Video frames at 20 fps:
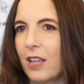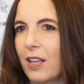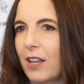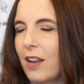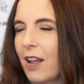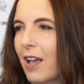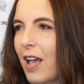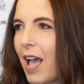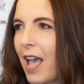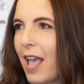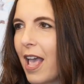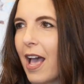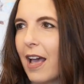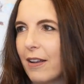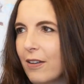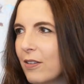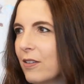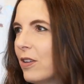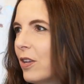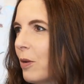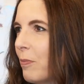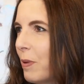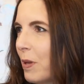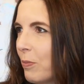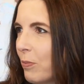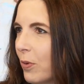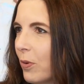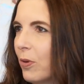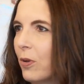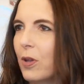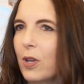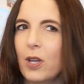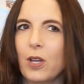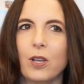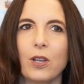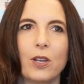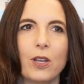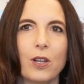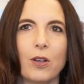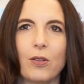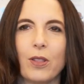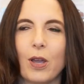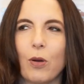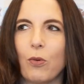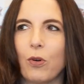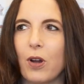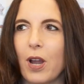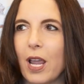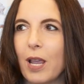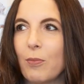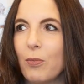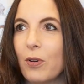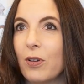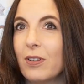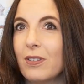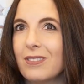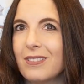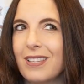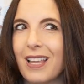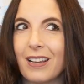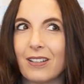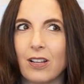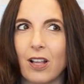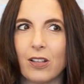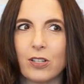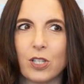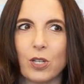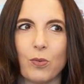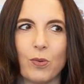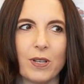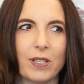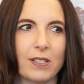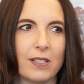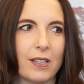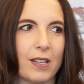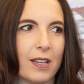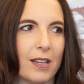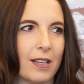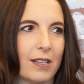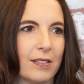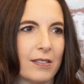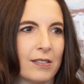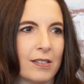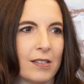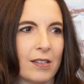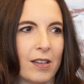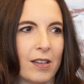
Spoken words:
And I had, people, that were able, and technology wasn't as,